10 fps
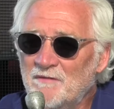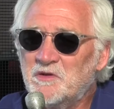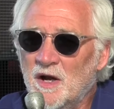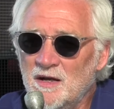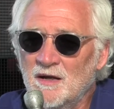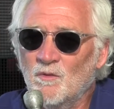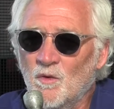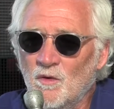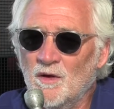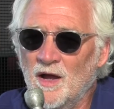I've tried to
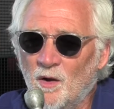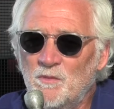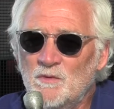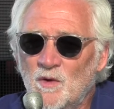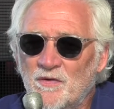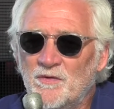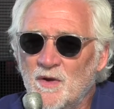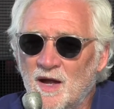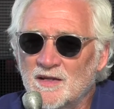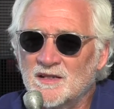w- help him with
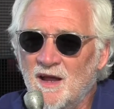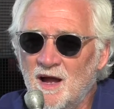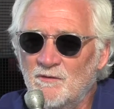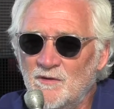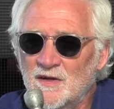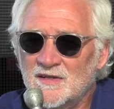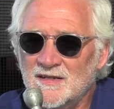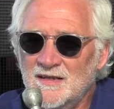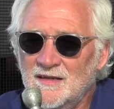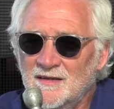throughout his life is,